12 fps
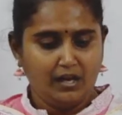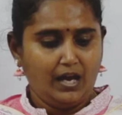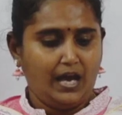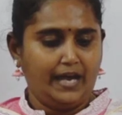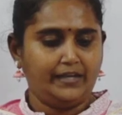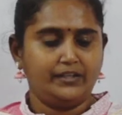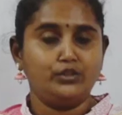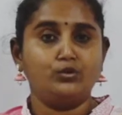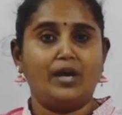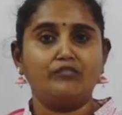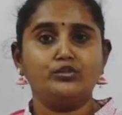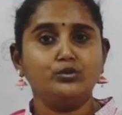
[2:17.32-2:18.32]
and you
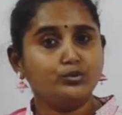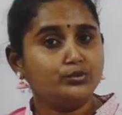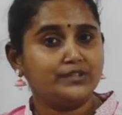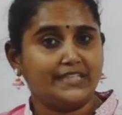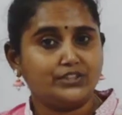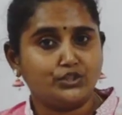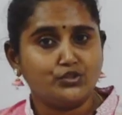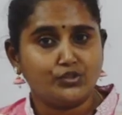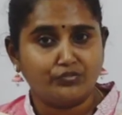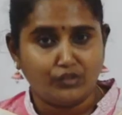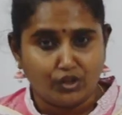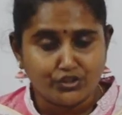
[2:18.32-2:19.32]
have 2 sections
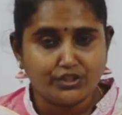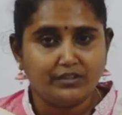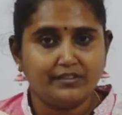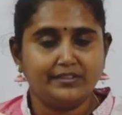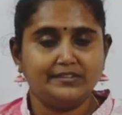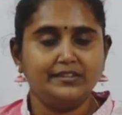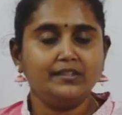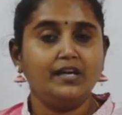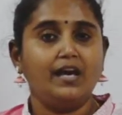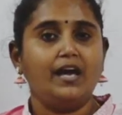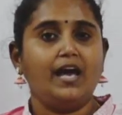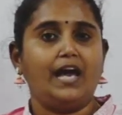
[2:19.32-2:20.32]
of logical reasoning
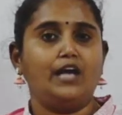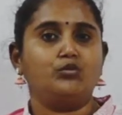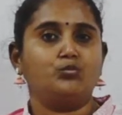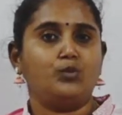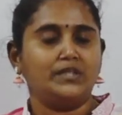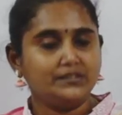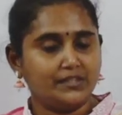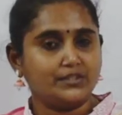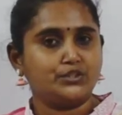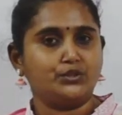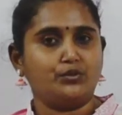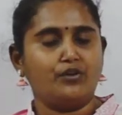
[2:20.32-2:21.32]
and 1
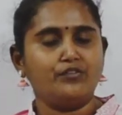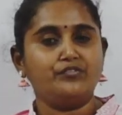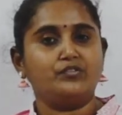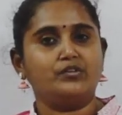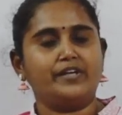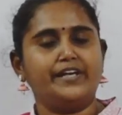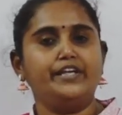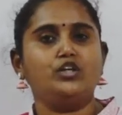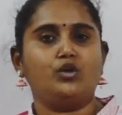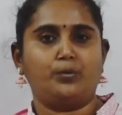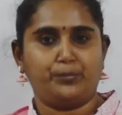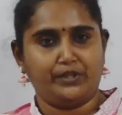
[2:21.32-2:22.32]
section of reading
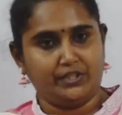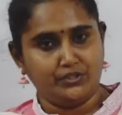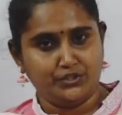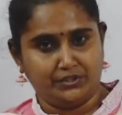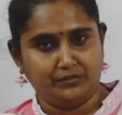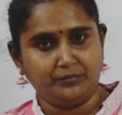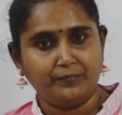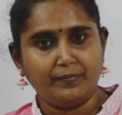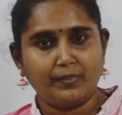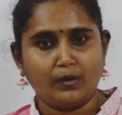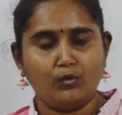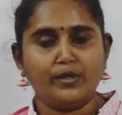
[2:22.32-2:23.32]
comprehension.
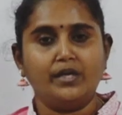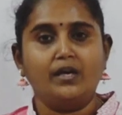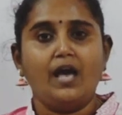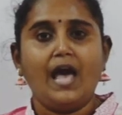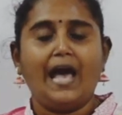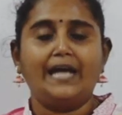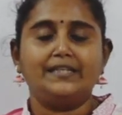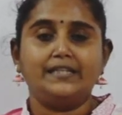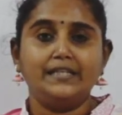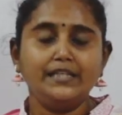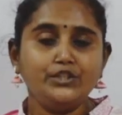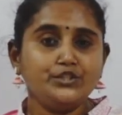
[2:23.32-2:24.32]
Okay, and
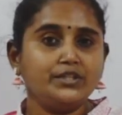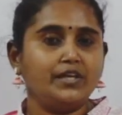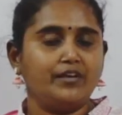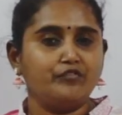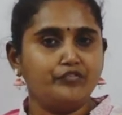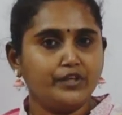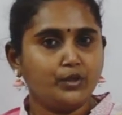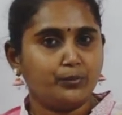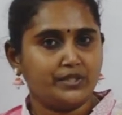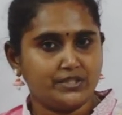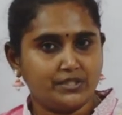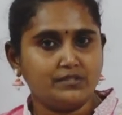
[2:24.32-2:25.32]
each and every
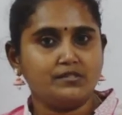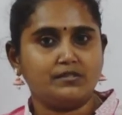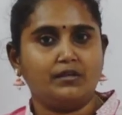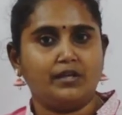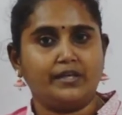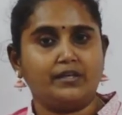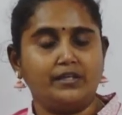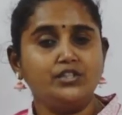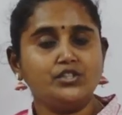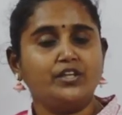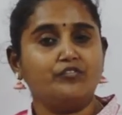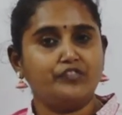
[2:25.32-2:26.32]
questions each
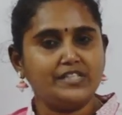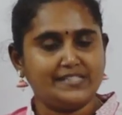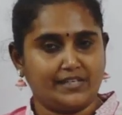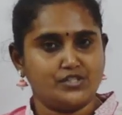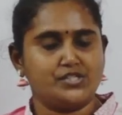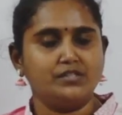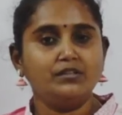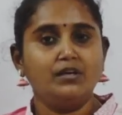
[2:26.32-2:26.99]
and every section